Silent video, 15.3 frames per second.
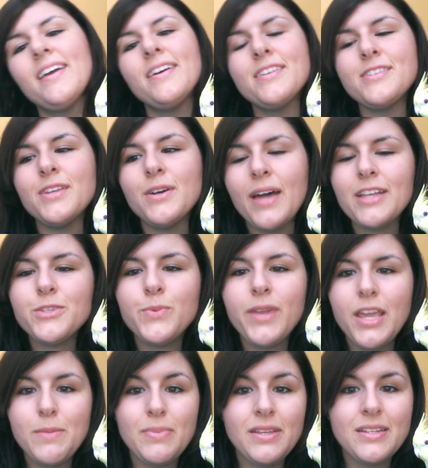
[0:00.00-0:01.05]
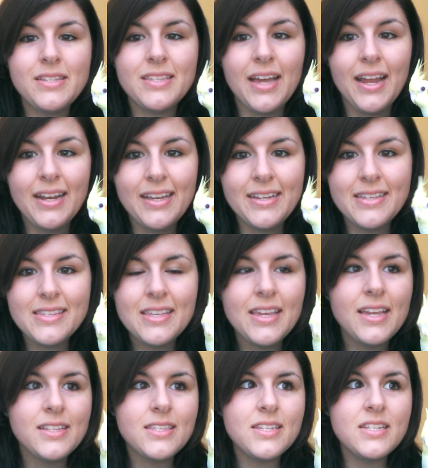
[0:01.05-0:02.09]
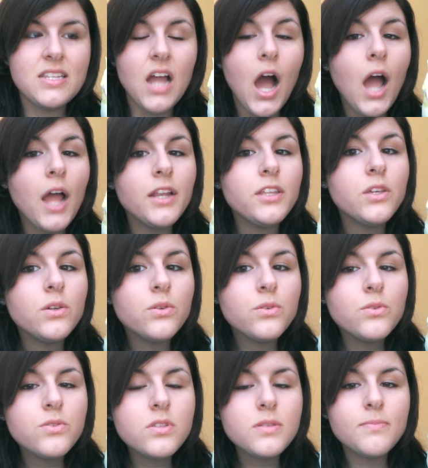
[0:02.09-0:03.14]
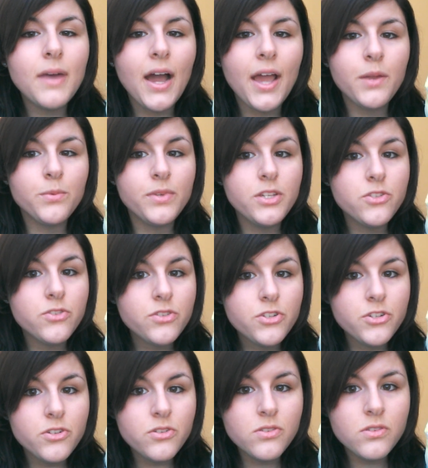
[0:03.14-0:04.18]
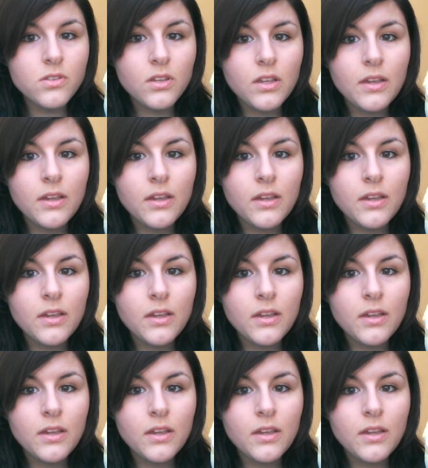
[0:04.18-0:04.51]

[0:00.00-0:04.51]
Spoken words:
So that's what A/B design is. It's not used by researchers.